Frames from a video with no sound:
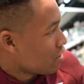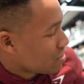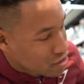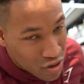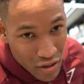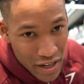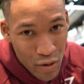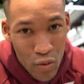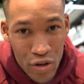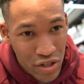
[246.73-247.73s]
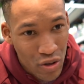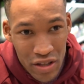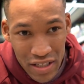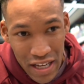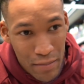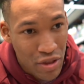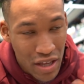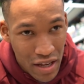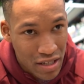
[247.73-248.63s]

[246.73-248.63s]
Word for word: There's no, like water's all the same thing.